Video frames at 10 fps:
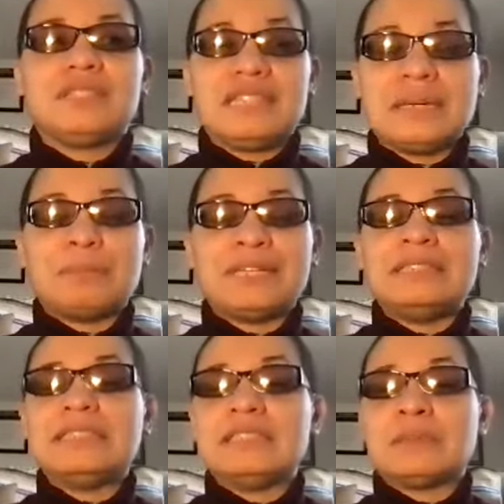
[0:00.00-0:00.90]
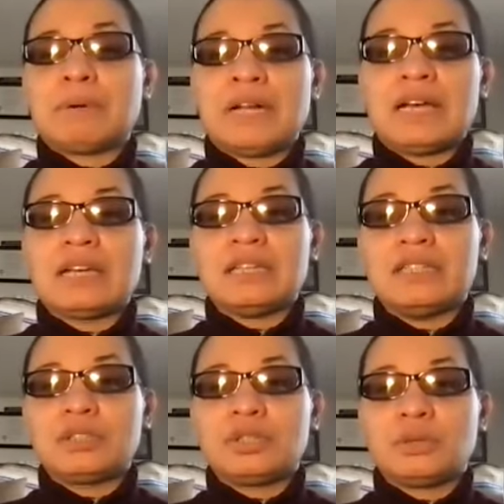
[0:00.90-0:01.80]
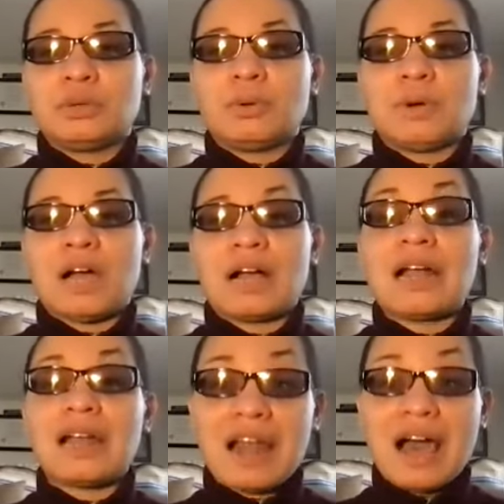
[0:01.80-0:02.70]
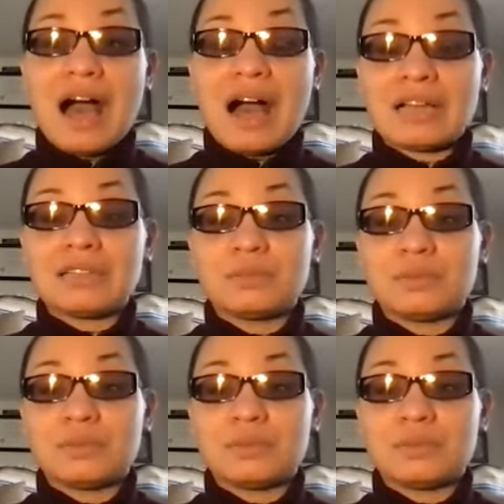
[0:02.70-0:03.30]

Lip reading: the ability to plug into a clock,